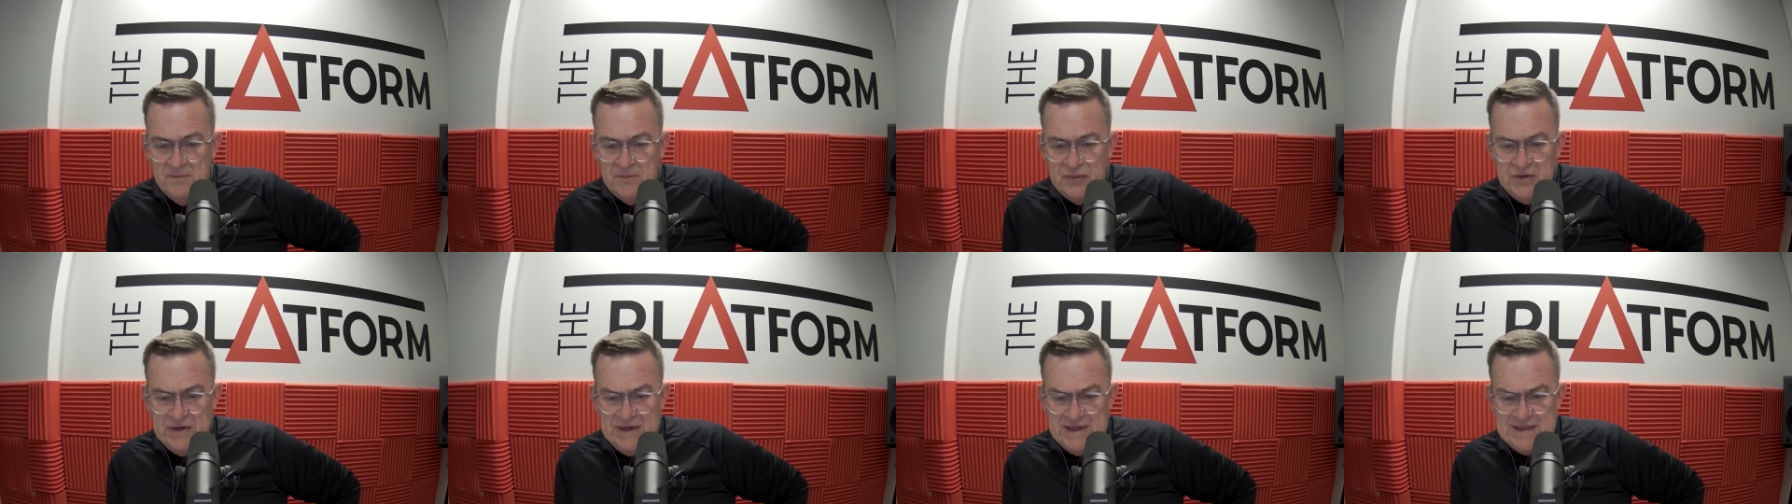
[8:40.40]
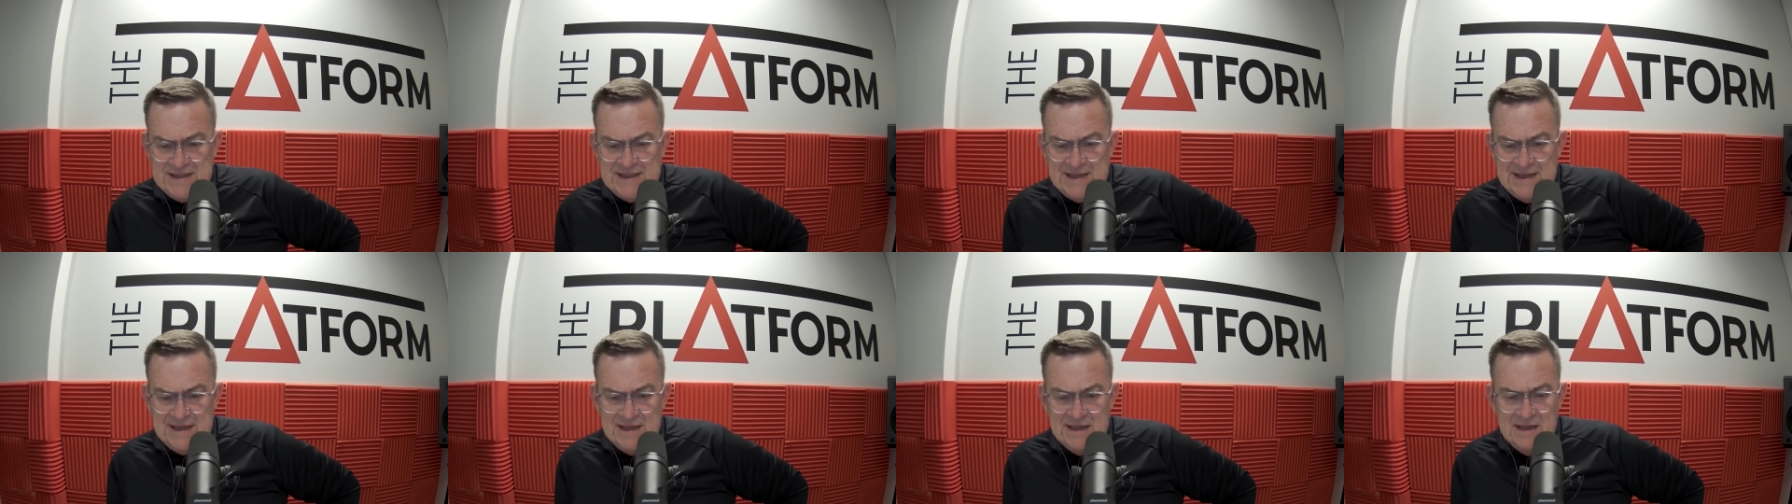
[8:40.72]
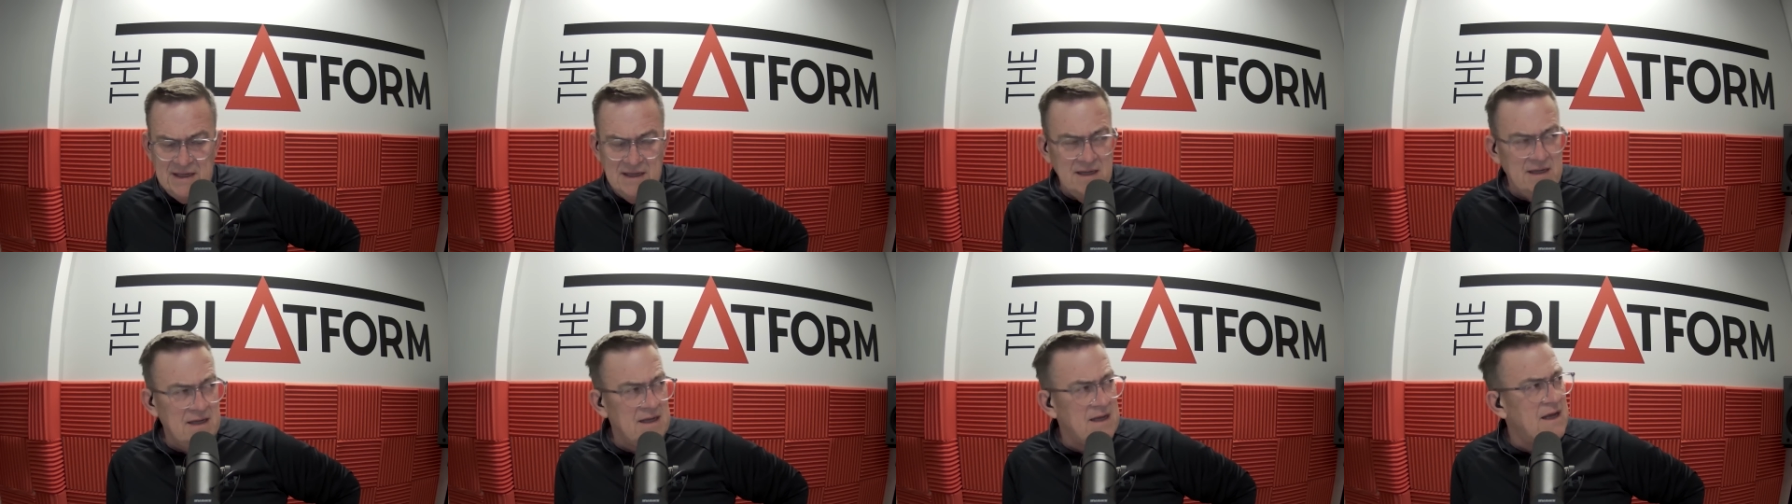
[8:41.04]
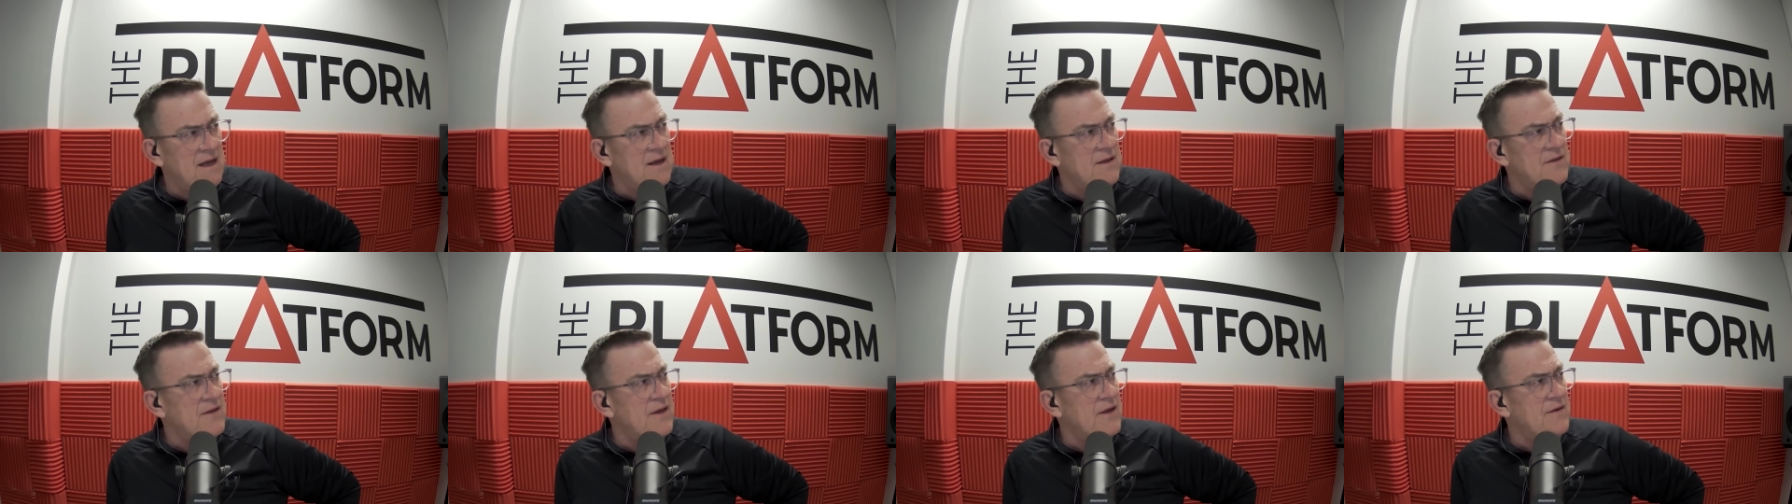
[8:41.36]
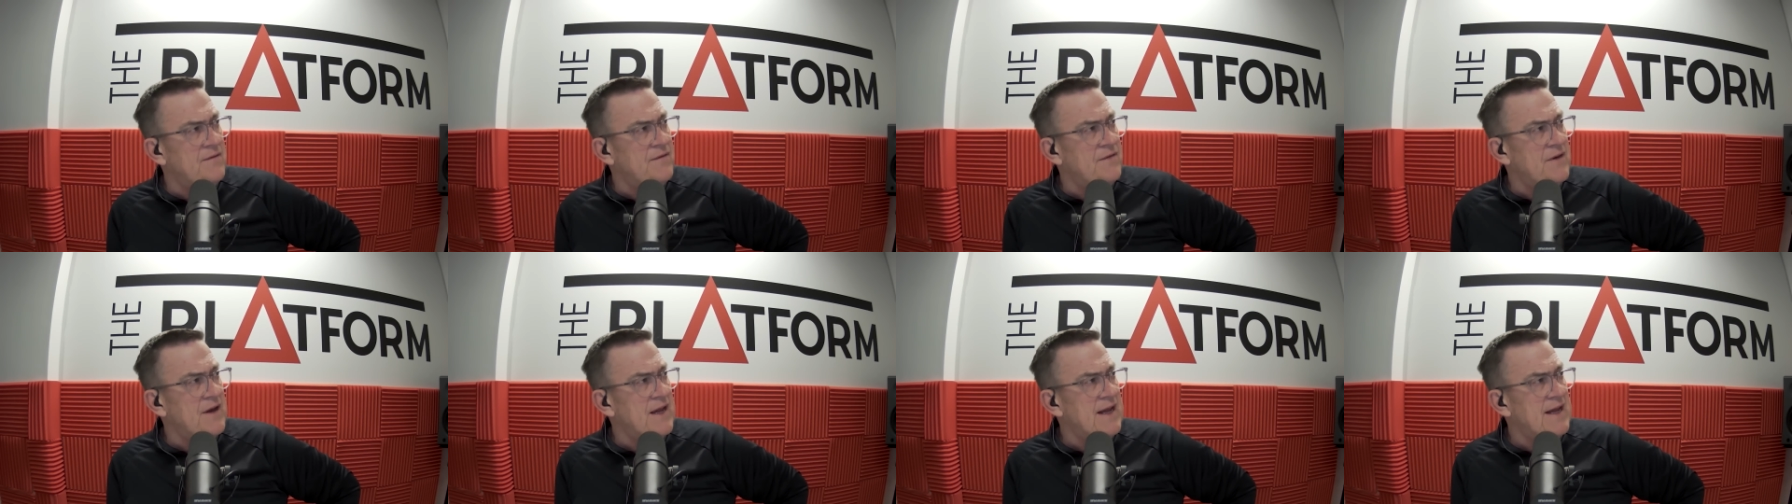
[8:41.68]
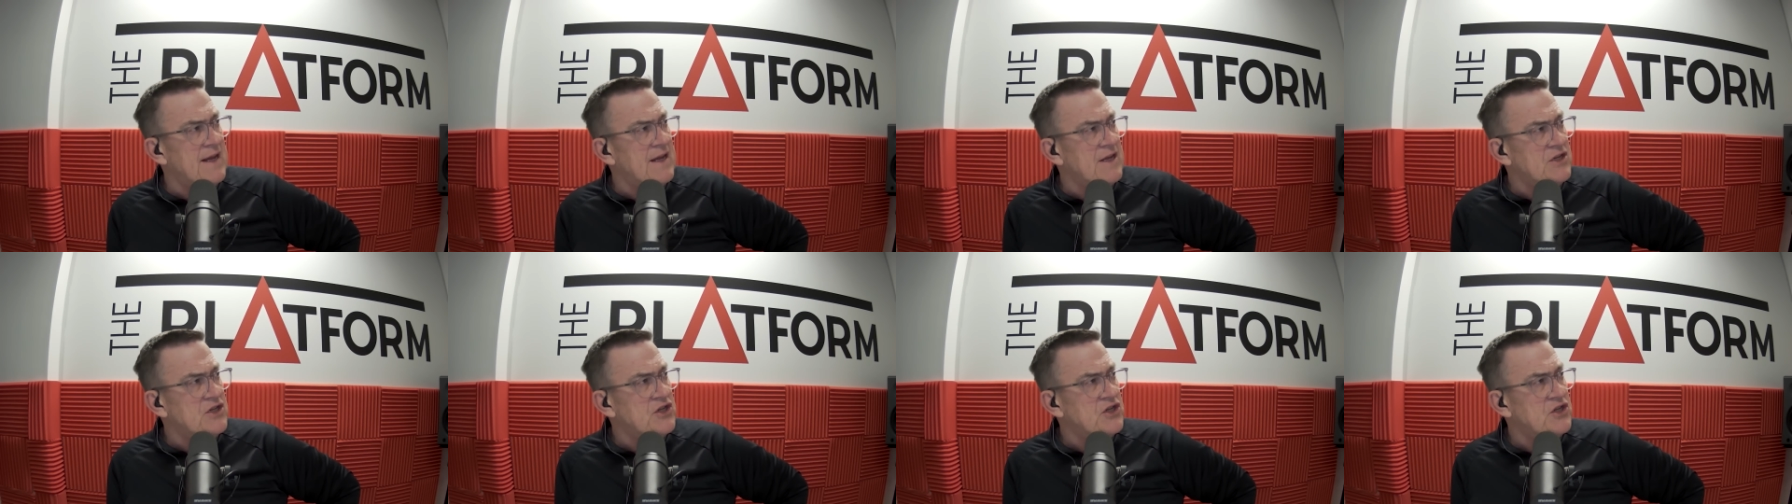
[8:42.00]
pressing uh, the
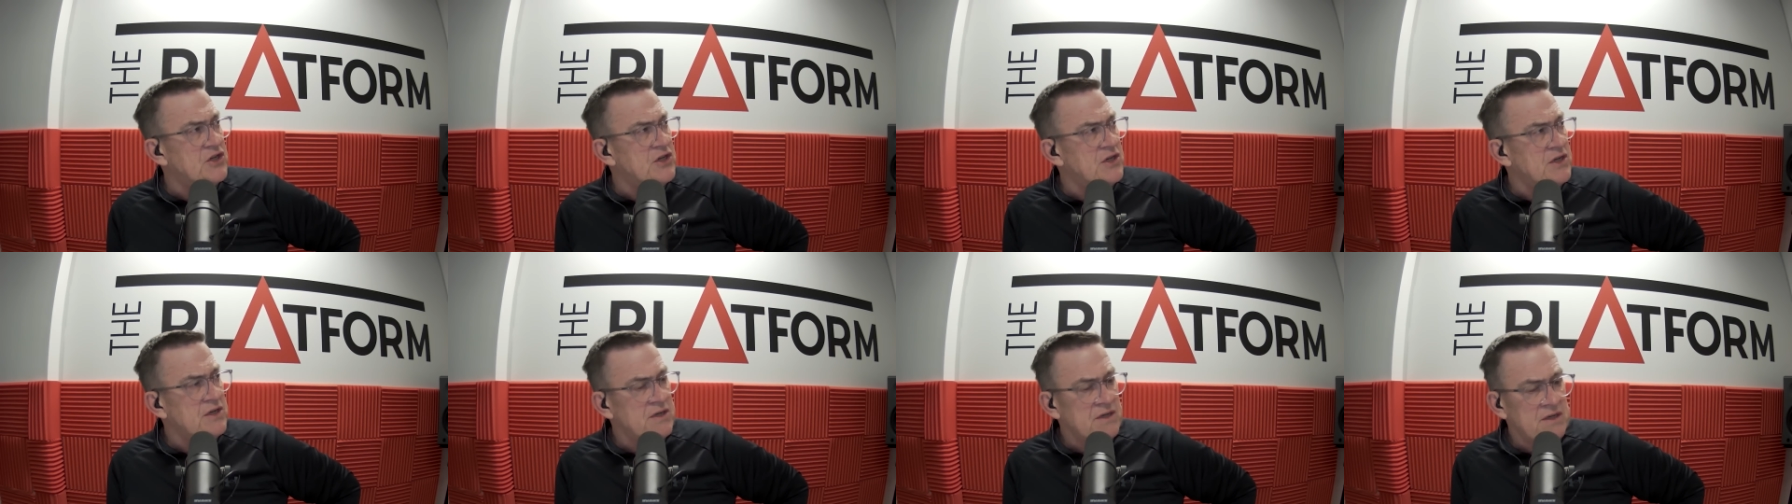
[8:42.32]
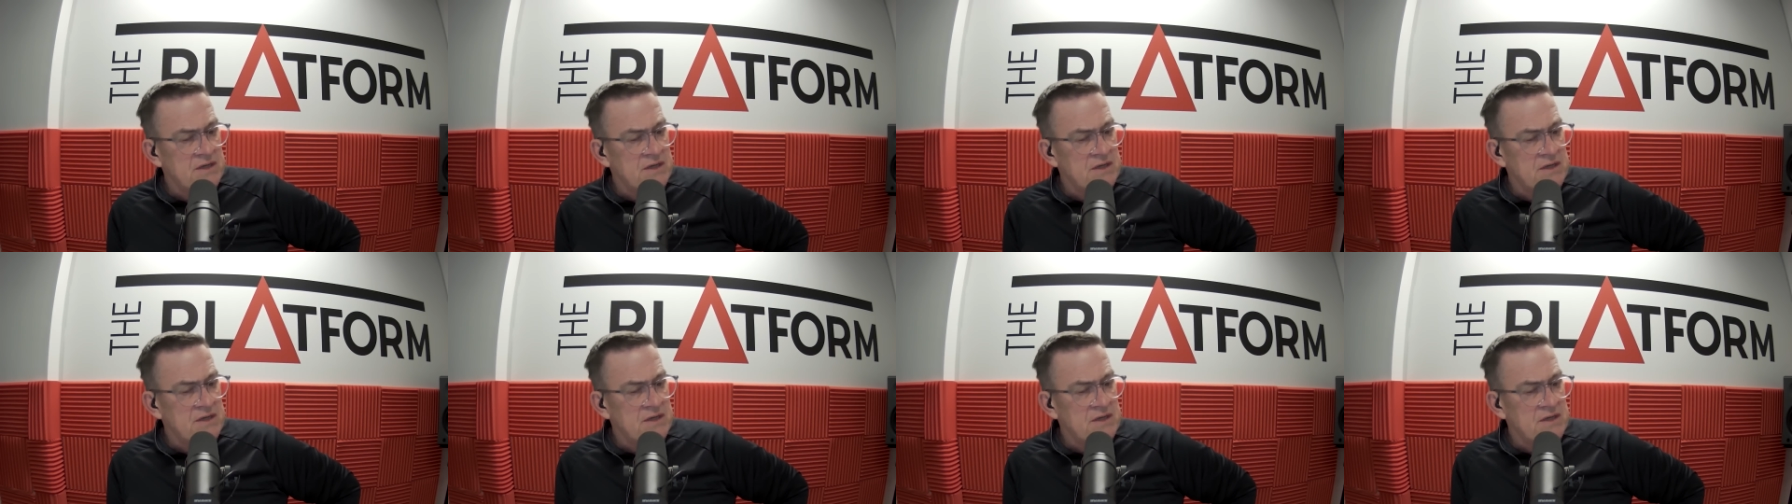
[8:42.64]
flesh.